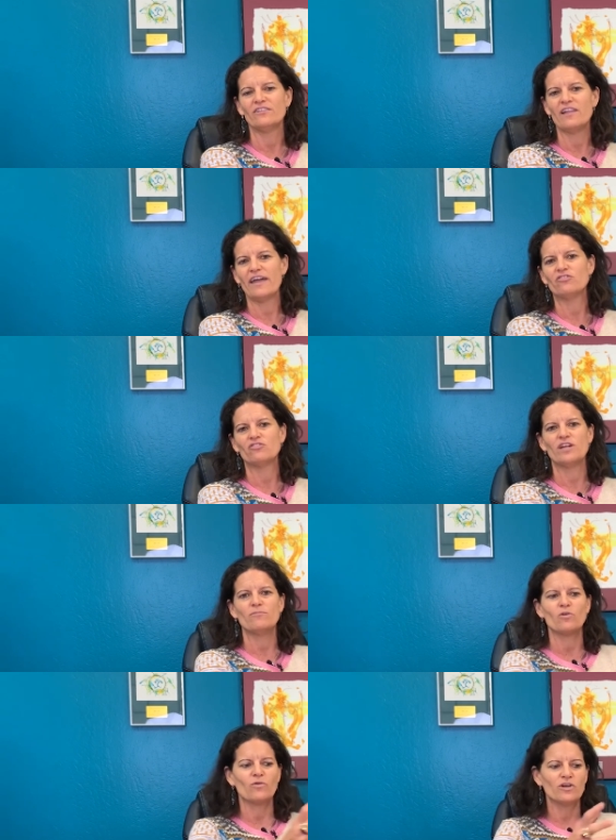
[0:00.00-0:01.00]
live streamed,
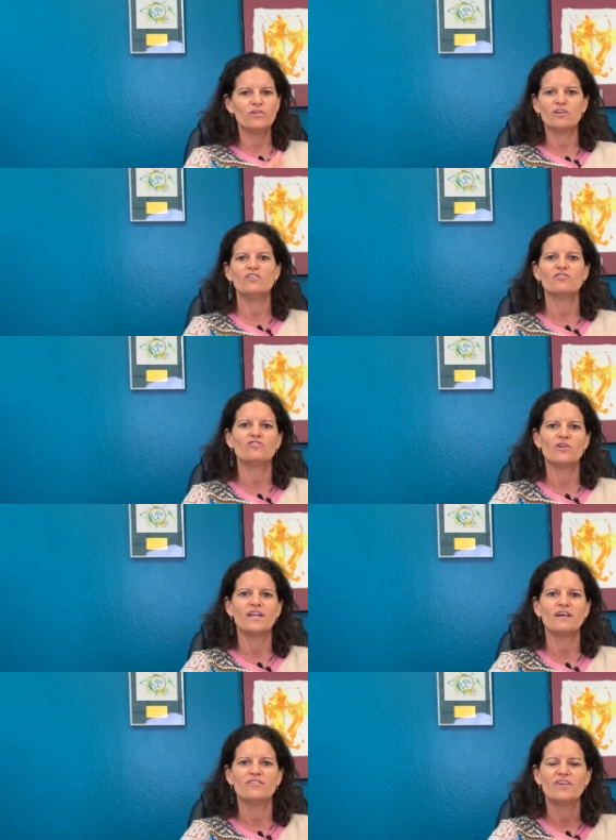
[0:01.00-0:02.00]
or you can join
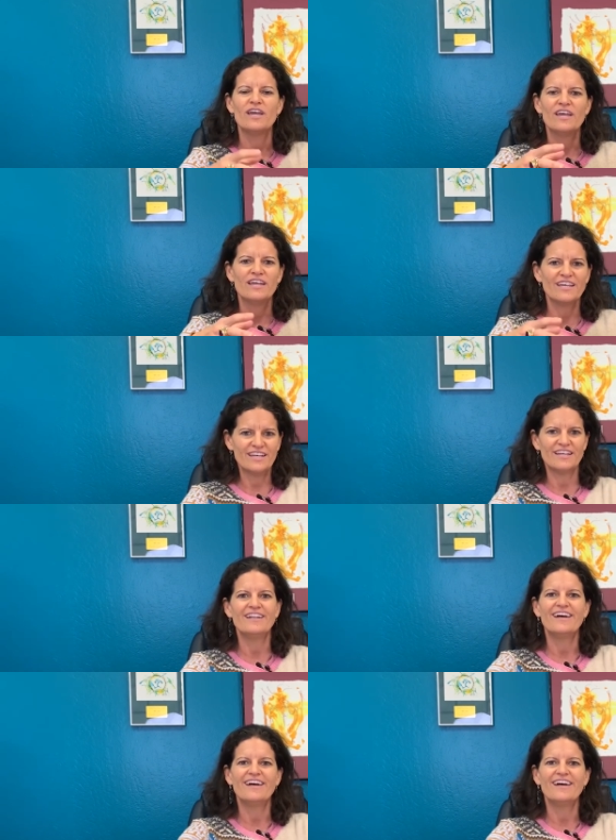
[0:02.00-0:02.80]
us in